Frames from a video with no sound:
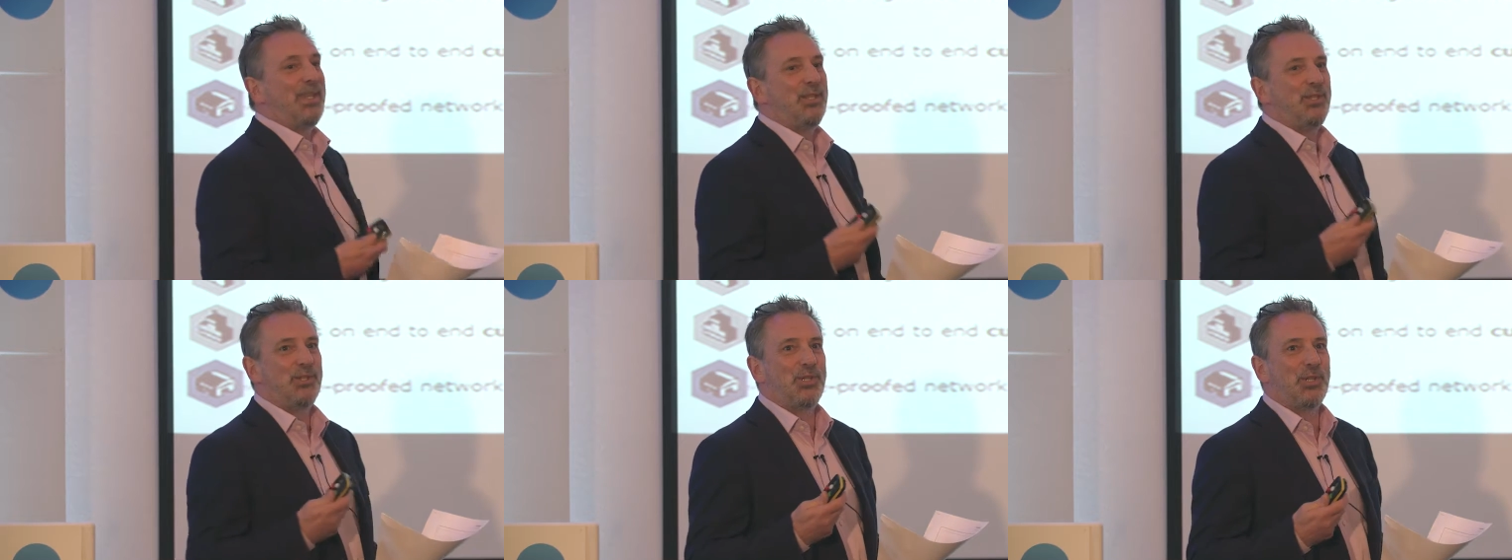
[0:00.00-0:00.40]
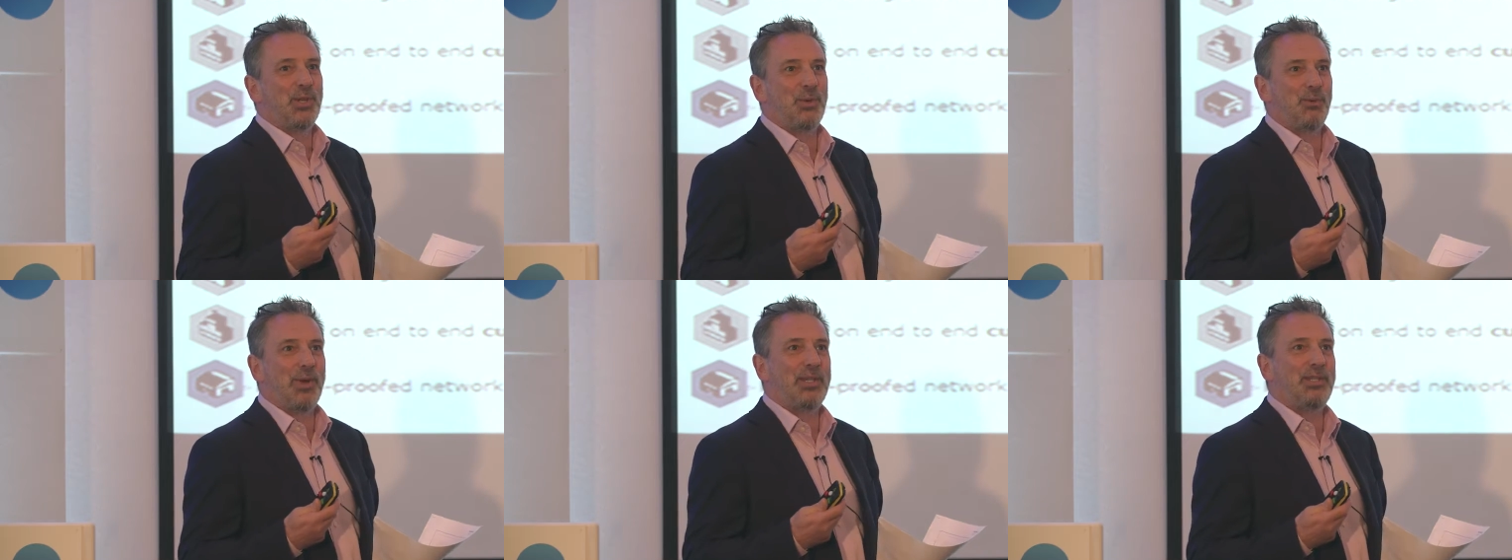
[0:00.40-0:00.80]

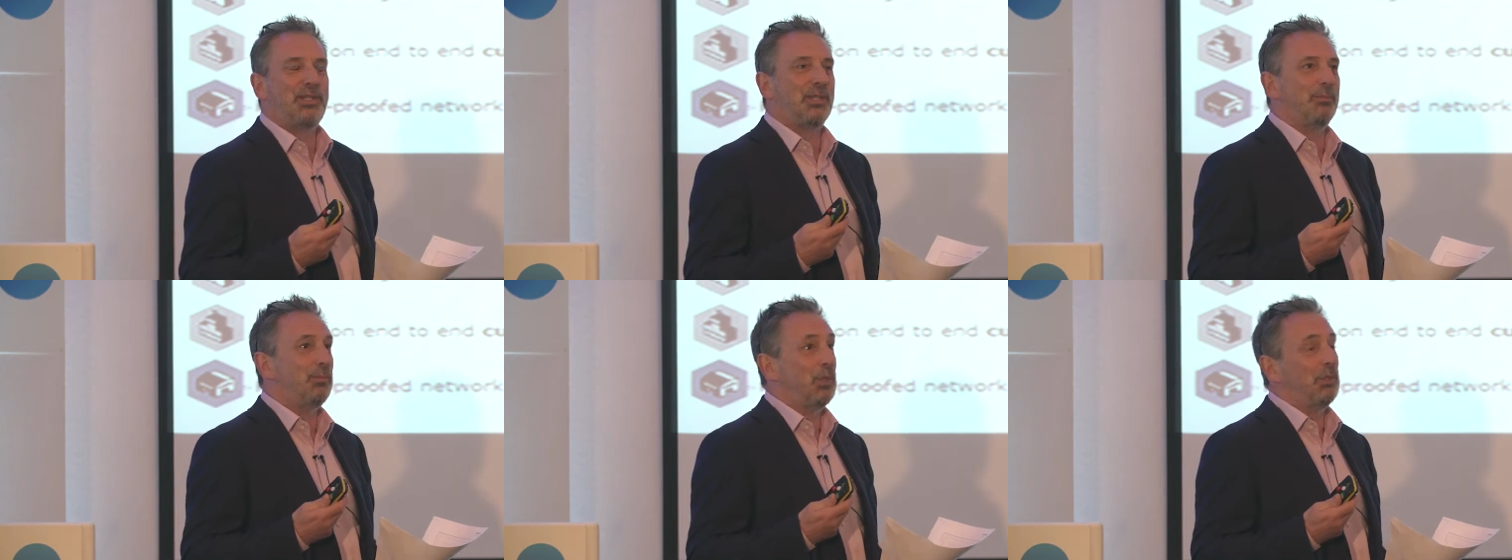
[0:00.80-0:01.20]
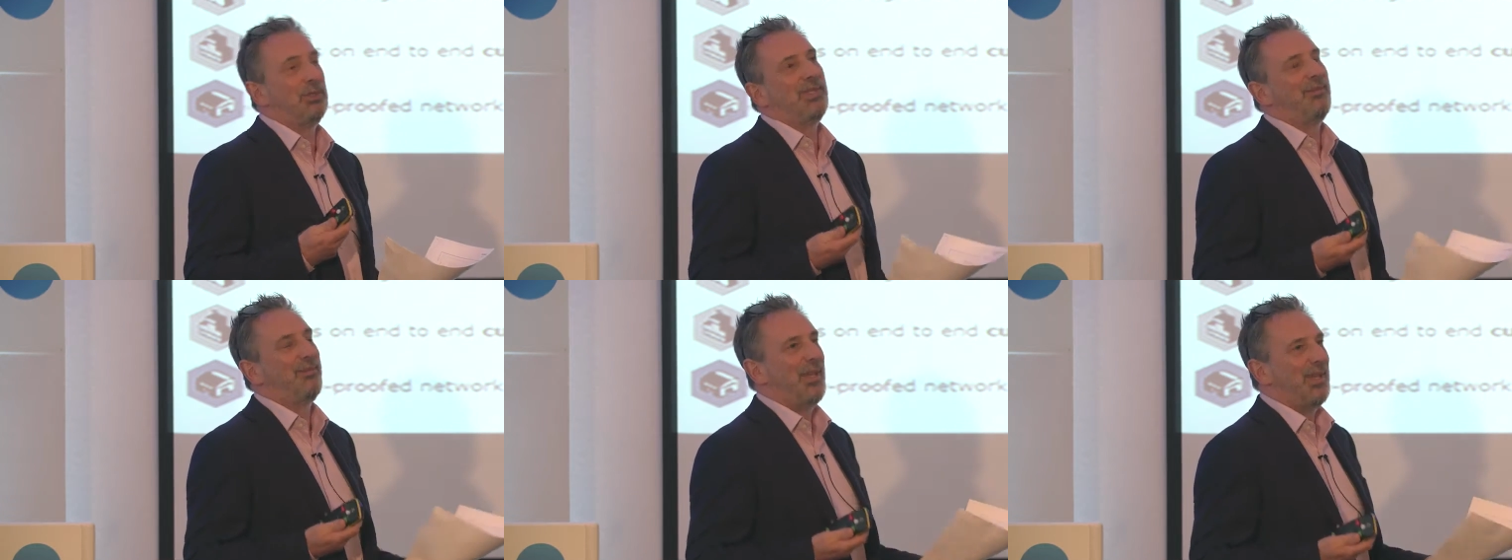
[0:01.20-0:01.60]
integratable,
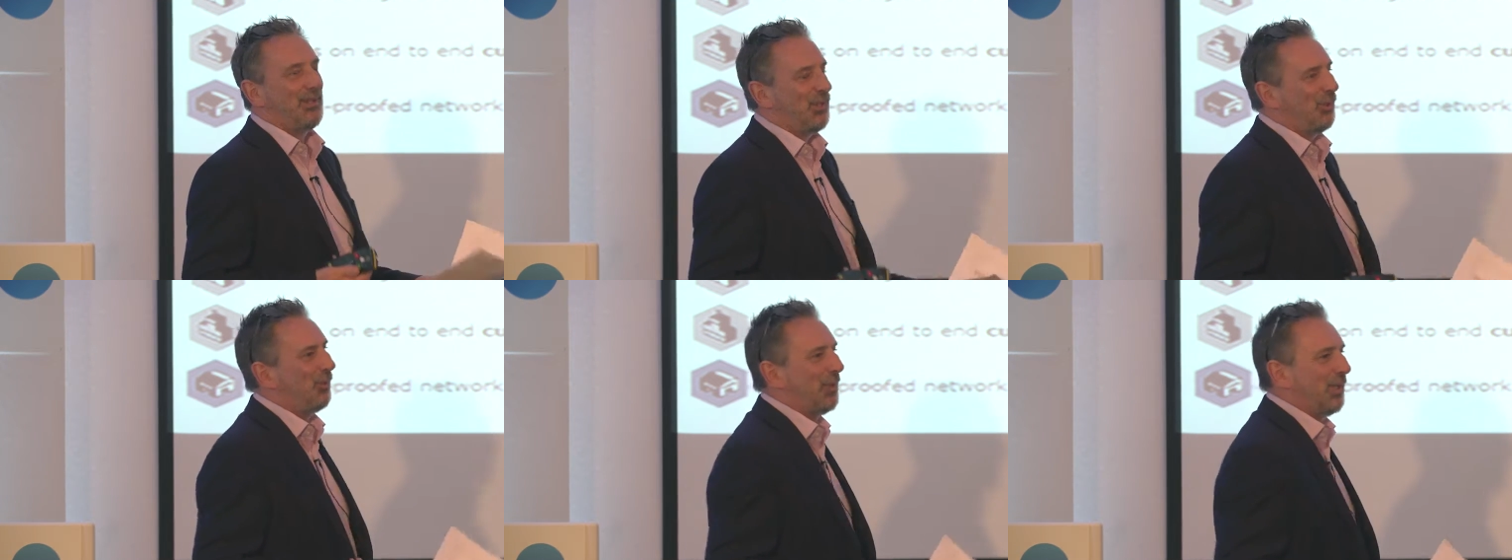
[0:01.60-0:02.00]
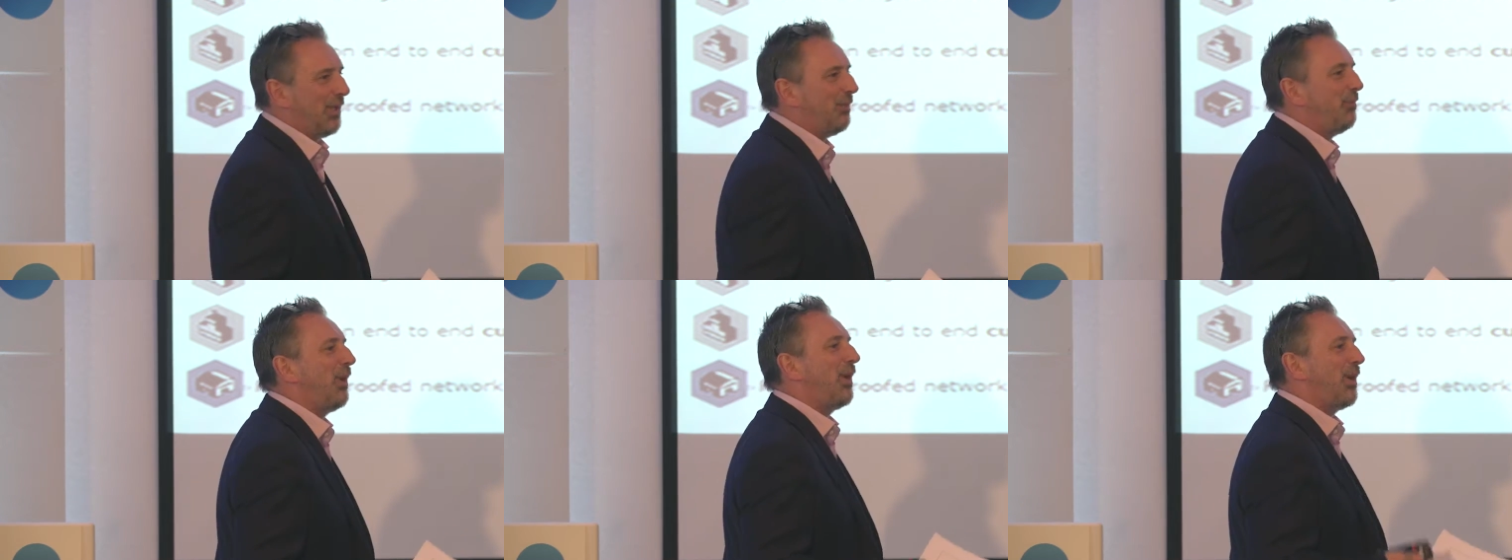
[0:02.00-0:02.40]
if that's a word,
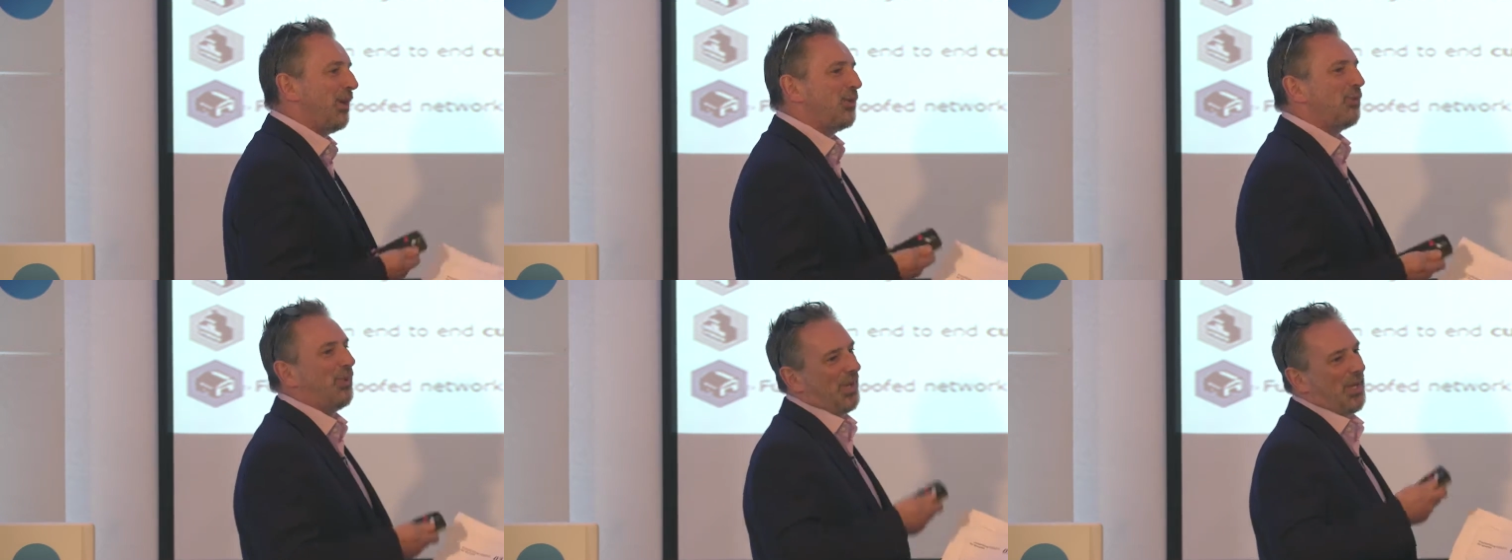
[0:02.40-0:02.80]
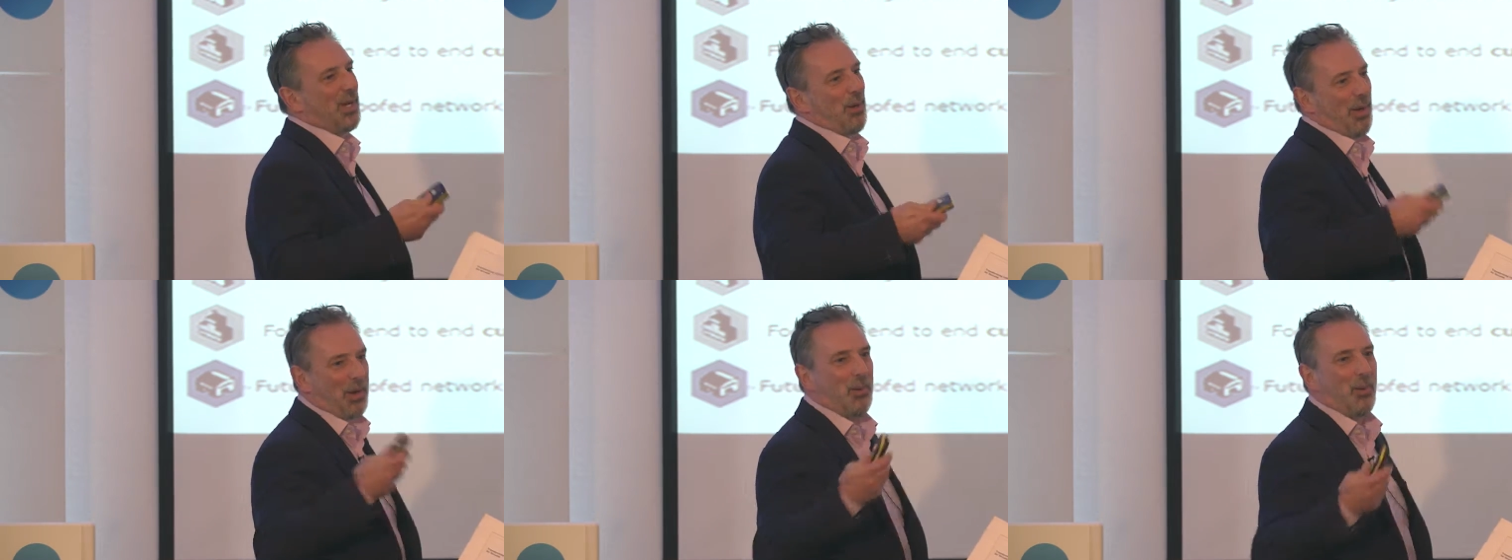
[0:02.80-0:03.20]
because we're going
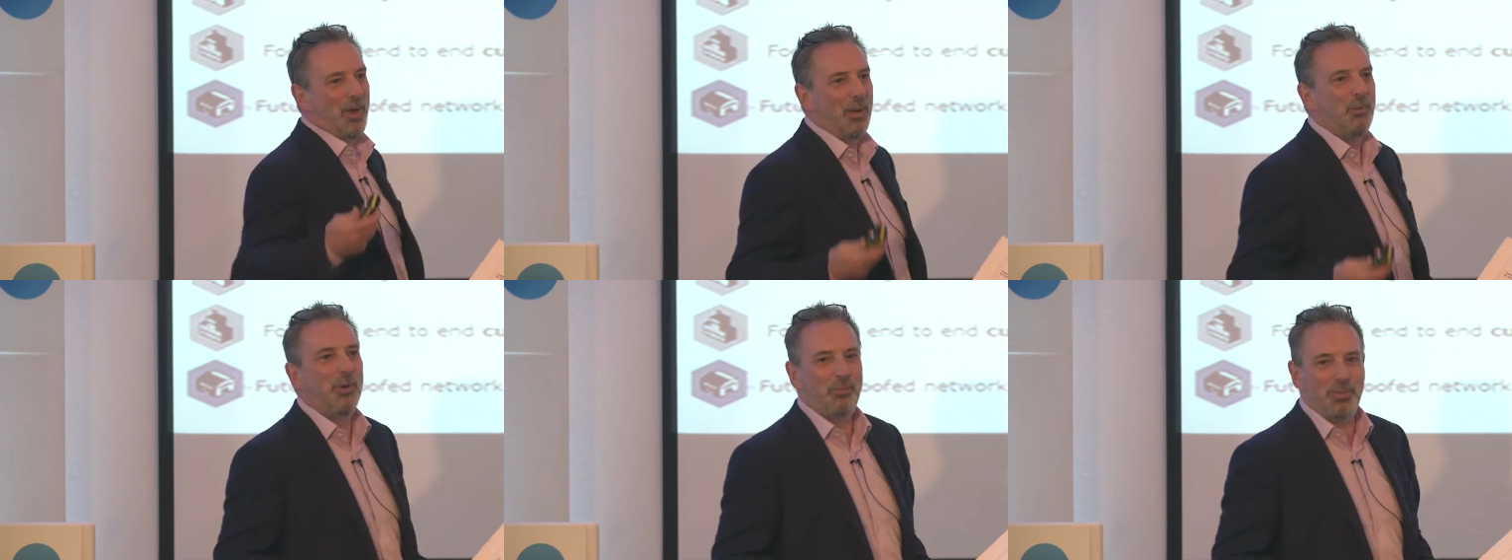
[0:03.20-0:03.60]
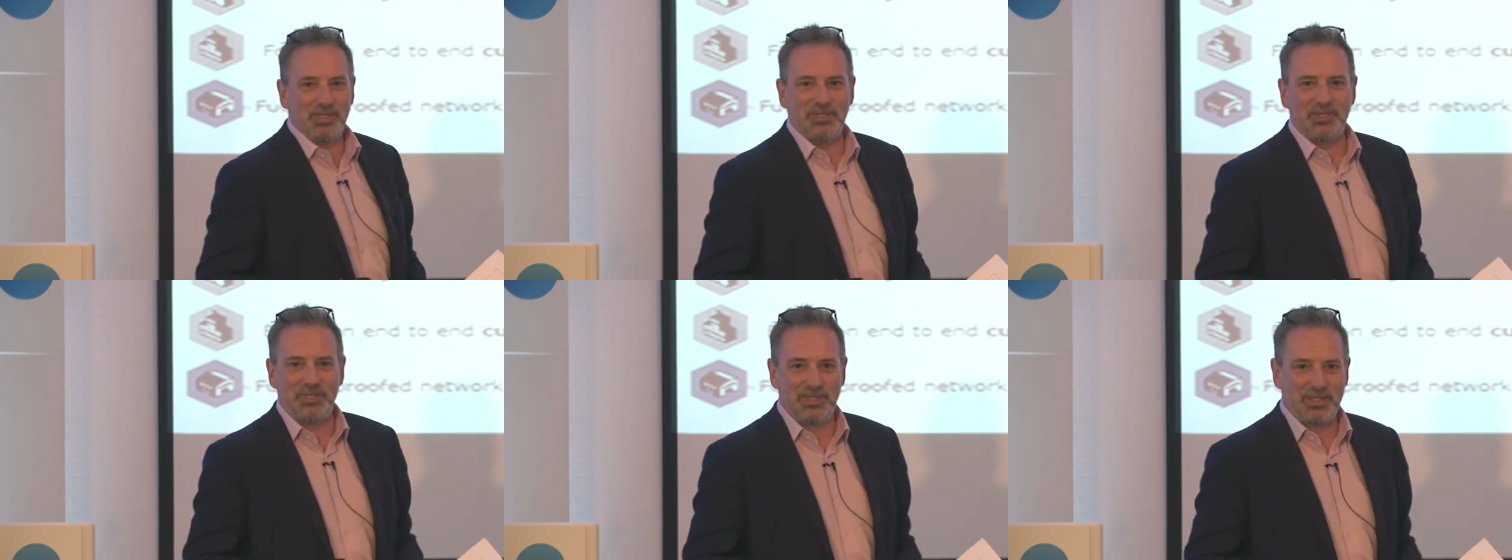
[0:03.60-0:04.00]
to acquire more
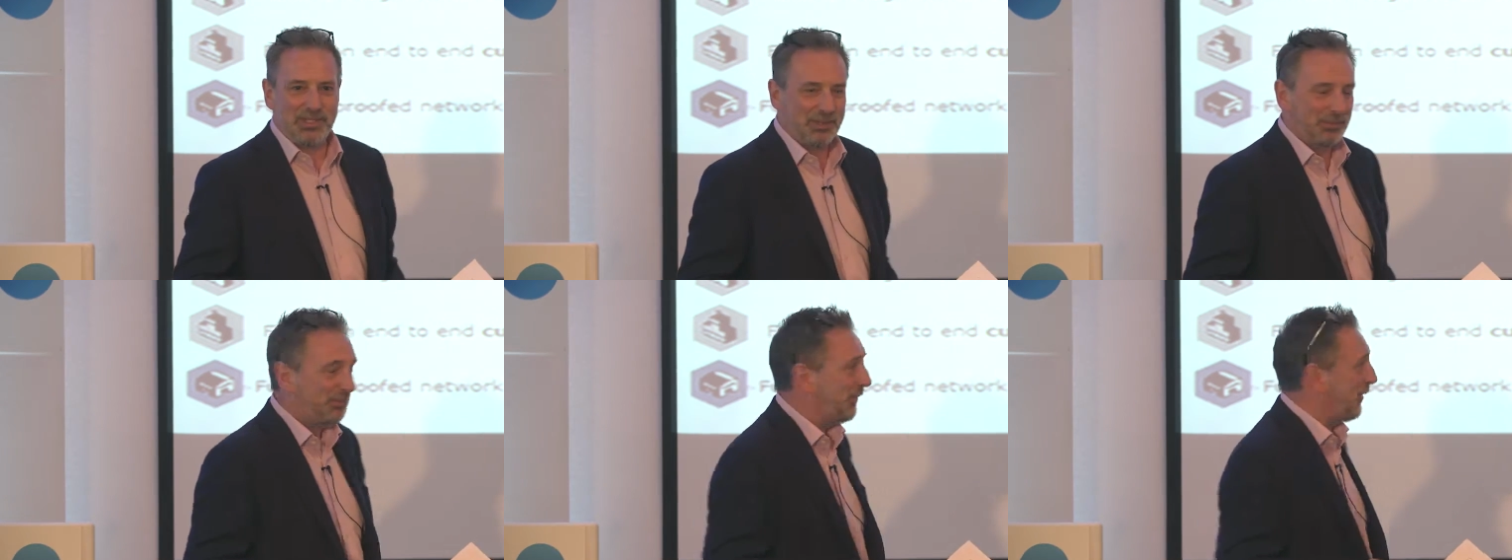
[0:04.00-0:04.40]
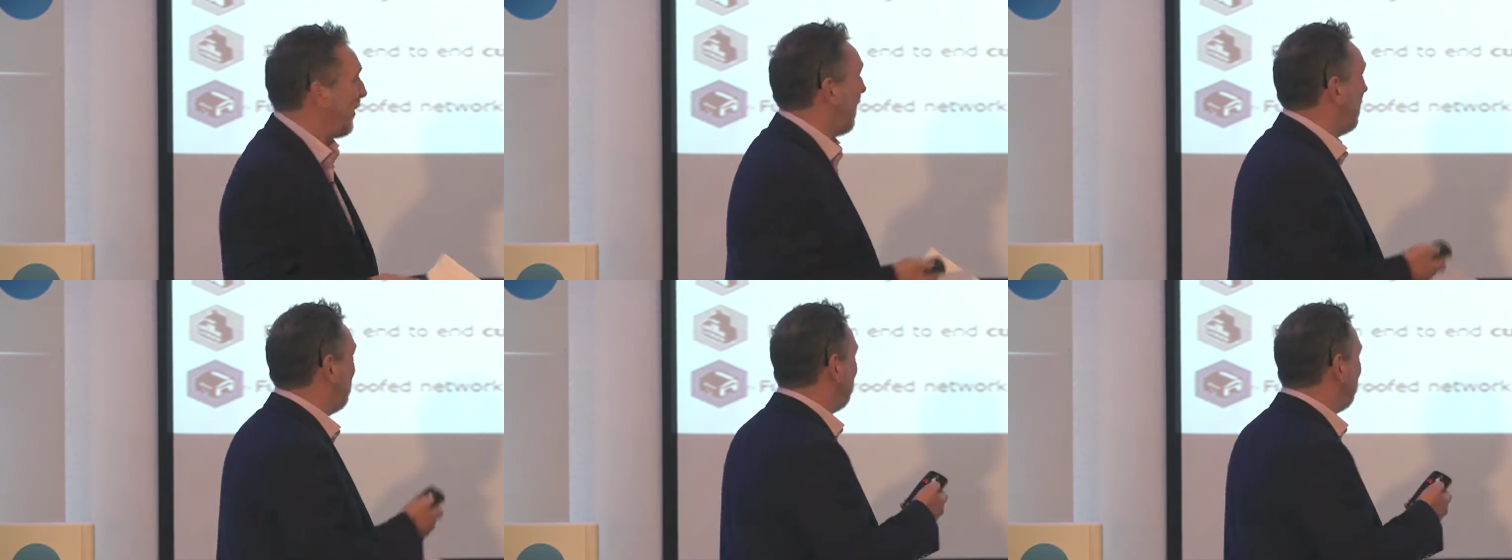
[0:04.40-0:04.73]
businesses. So,